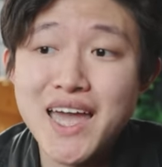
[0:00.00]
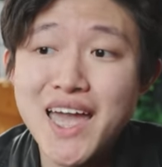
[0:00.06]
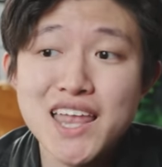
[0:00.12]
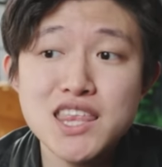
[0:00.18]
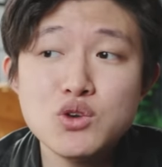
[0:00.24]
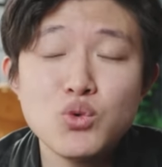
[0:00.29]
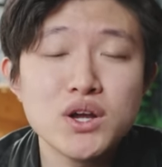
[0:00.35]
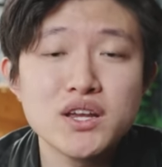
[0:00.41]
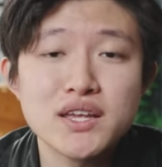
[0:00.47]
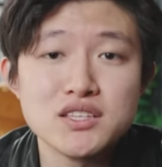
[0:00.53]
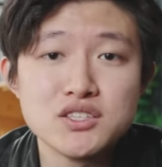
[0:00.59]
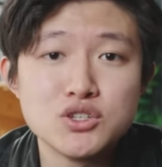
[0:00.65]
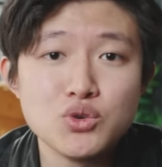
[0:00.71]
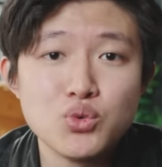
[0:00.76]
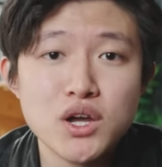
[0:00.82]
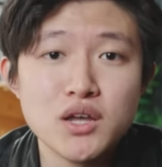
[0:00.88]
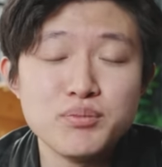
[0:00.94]
anyone can
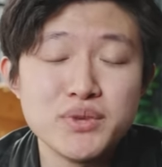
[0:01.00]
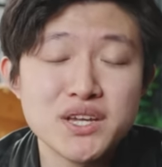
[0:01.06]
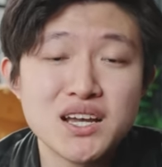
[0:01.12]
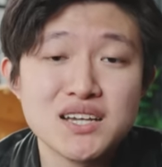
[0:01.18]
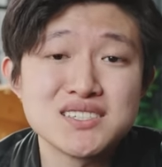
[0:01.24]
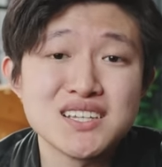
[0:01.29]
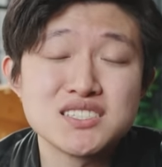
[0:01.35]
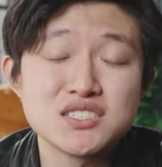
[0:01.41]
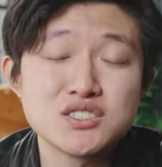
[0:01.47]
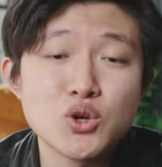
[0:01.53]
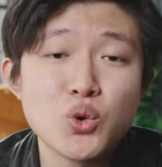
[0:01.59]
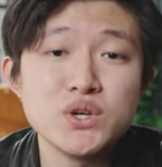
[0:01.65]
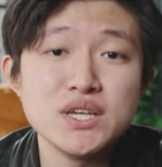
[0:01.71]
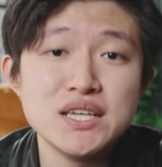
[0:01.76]
do it because it's so